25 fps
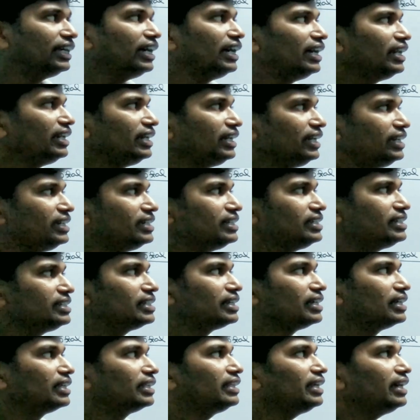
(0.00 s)

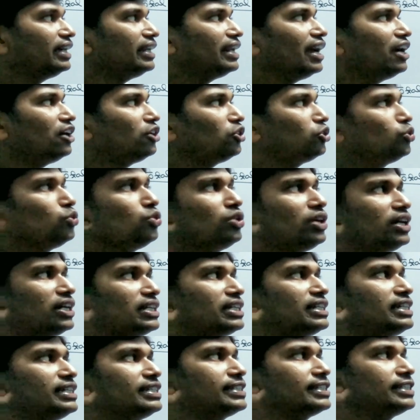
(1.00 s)
There are two
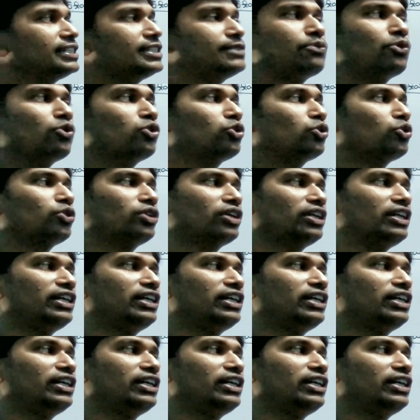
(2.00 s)
conditions for